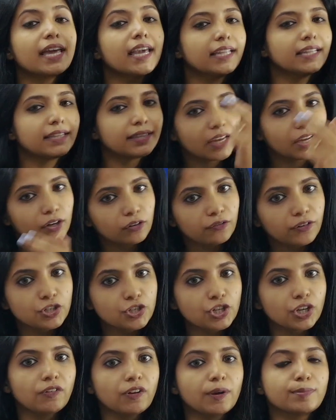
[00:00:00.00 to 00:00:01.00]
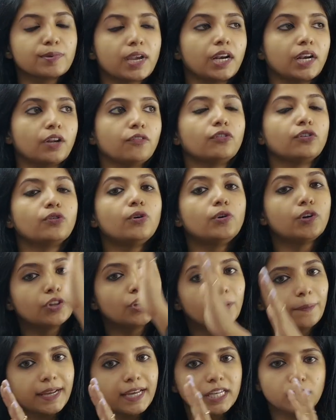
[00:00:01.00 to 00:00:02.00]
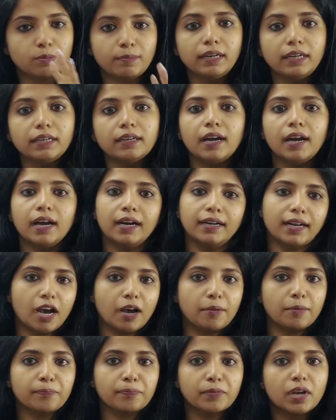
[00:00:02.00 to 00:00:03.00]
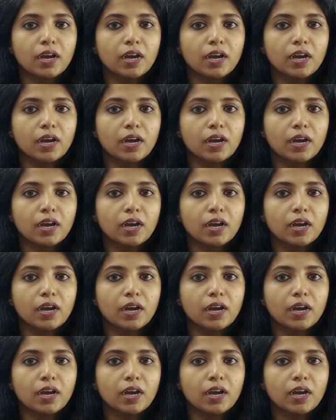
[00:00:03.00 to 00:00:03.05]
in their official website if you go to the placement tab.